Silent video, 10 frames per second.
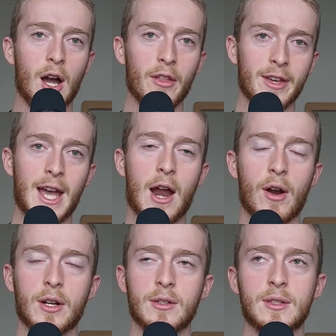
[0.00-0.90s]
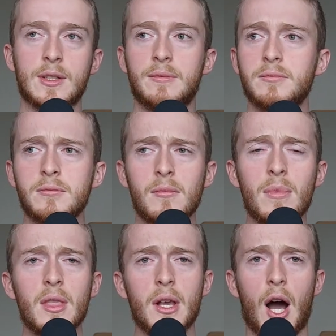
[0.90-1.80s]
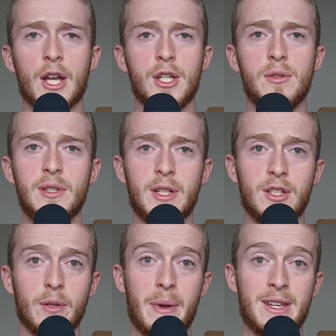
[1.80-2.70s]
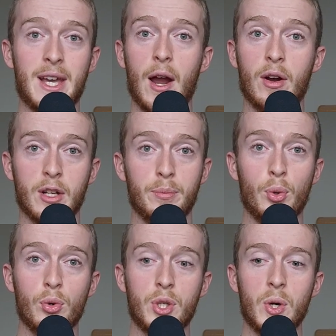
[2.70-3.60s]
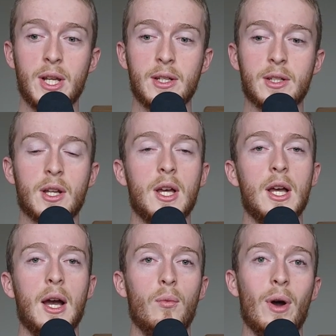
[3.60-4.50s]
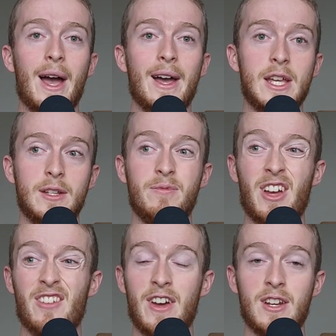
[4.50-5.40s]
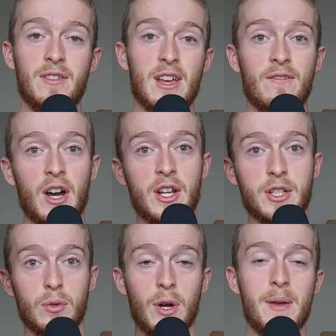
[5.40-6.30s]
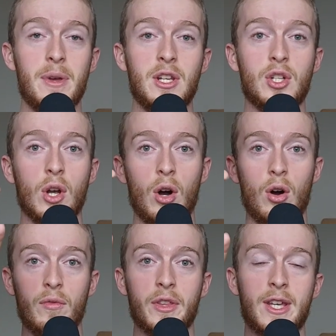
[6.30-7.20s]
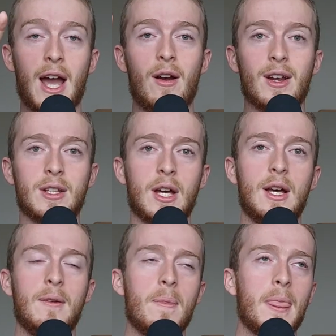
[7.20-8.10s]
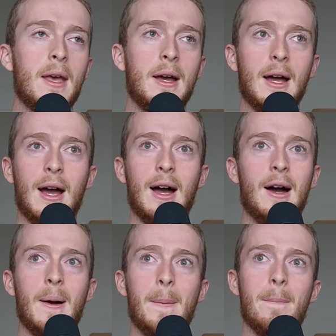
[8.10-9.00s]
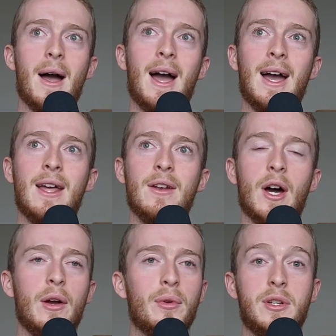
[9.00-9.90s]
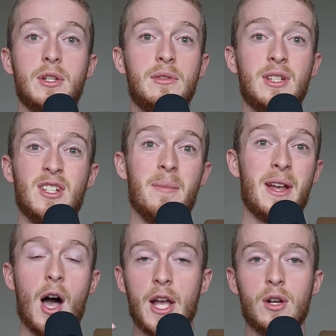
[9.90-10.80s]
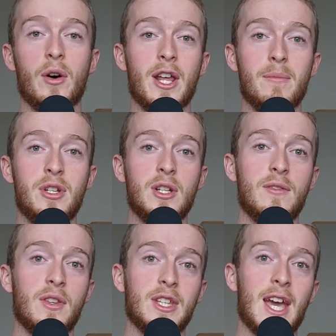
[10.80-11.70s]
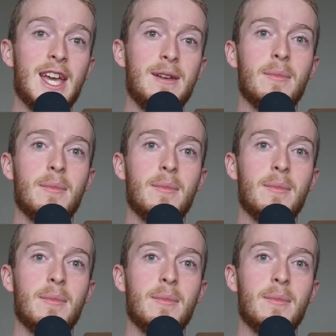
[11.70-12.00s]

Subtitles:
characters. I used it to make character portraits, where it's effectively a vertical image of the character. And I also used it to make icon images for the game